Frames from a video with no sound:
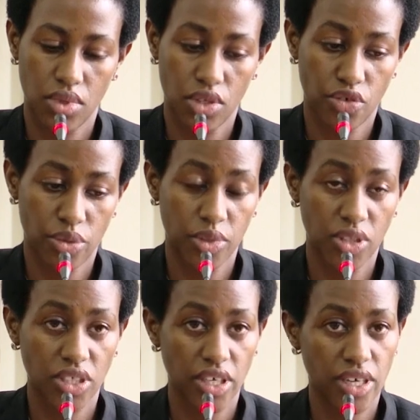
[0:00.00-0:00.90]
Honorable
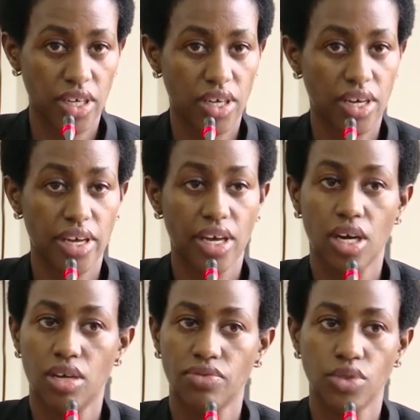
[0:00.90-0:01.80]
Chair, I
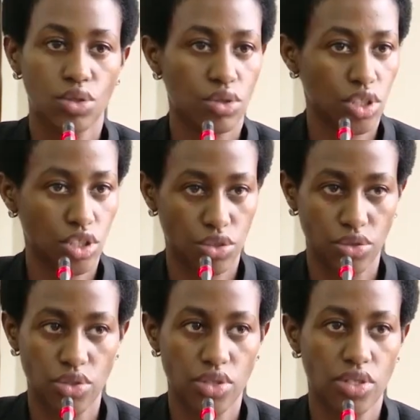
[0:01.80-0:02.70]
have no
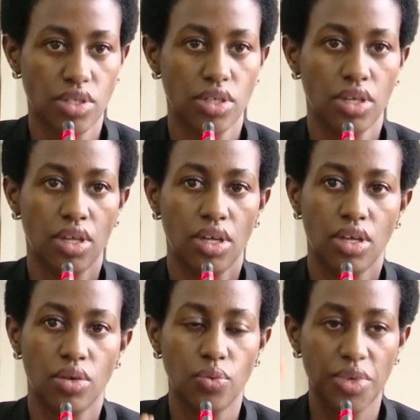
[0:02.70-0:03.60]
issues
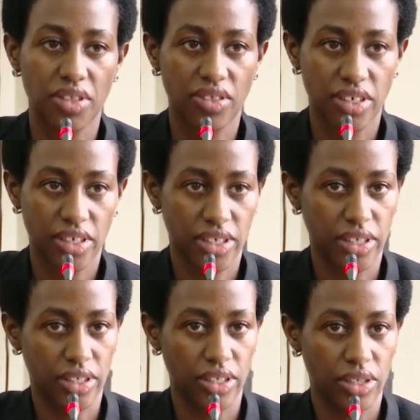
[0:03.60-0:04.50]
with
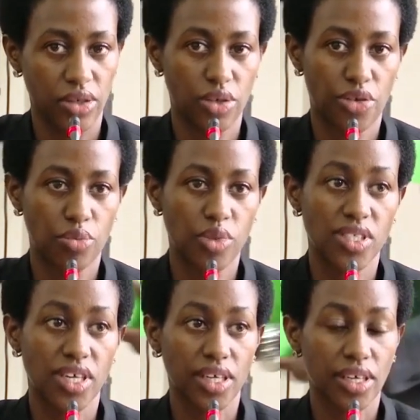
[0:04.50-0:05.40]
the Honorable
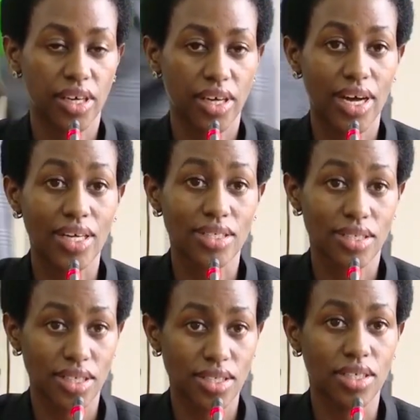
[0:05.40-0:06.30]
Zaake
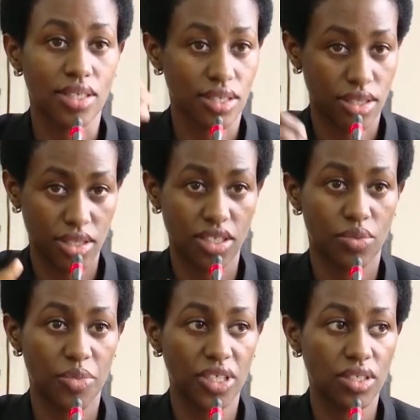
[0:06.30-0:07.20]
accessing this
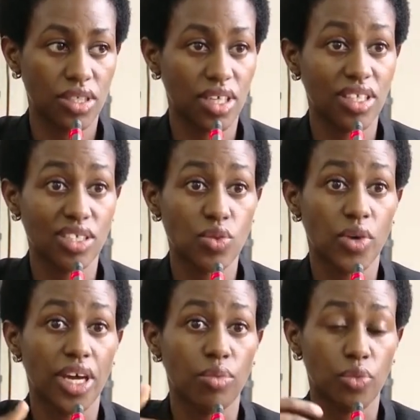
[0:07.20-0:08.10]
statement, and that's
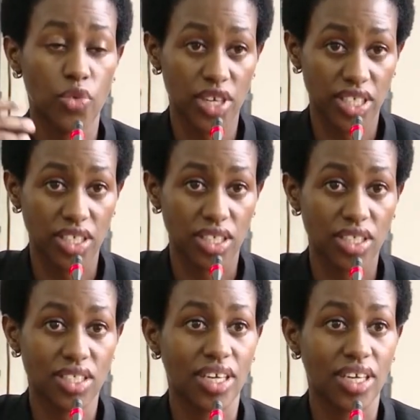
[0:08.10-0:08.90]
why I'm reading it.